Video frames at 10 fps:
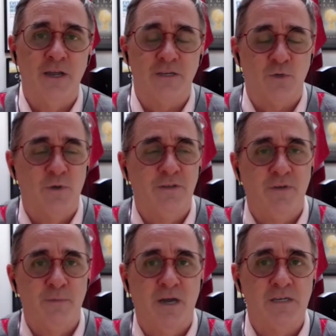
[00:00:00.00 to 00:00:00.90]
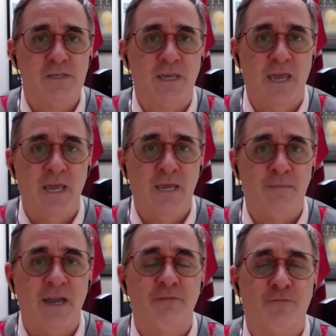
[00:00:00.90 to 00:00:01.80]
I got twenty-five bucks a game.
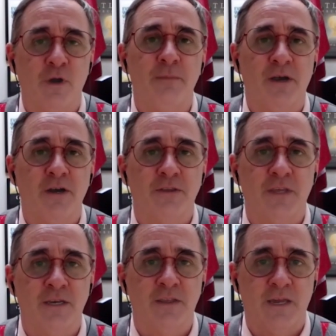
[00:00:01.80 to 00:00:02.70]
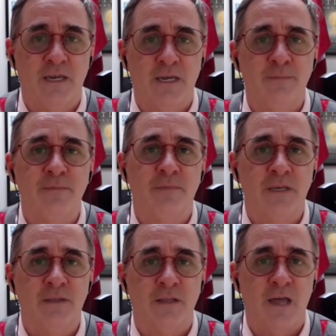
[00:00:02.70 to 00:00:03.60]
I got free beer at the end of the game
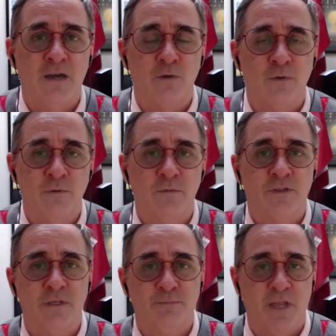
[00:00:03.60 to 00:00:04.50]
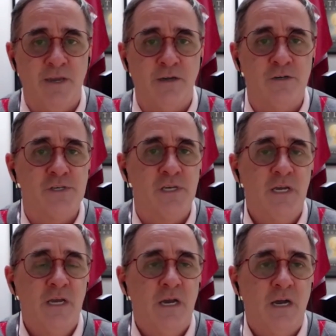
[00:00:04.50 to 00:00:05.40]
in the locker room with the players.
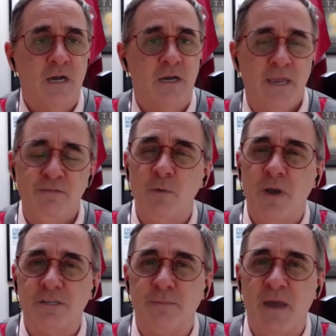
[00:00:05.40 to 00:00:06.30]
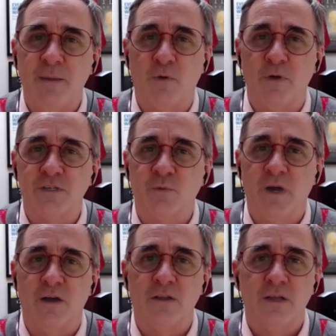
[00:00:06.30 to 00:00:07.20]
Uh, even when I was a bat boy as
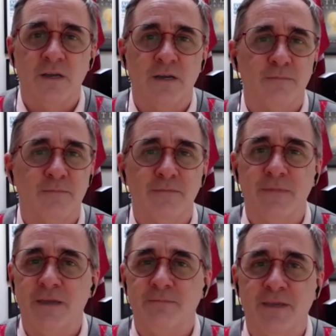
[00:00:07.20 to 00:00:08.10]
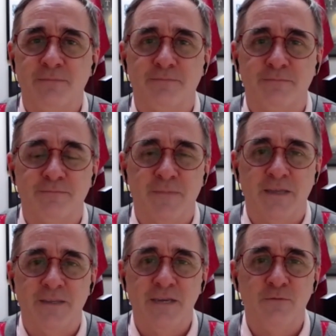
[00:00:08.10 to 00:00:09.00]
well, uh, they, they
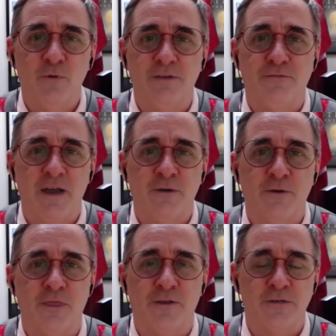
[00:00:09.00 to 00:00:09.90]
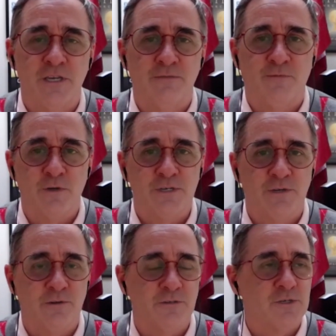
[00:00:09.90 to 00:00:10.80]
they didn't really frown on thirteen and
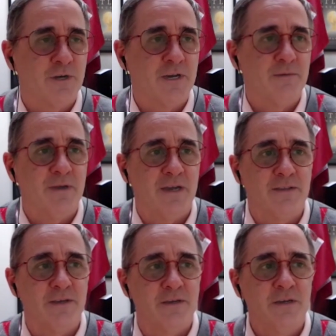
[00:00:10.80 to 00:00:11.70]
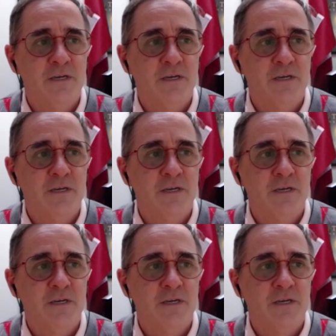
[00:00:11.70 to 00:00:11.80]
fourteen year olds drinking back then.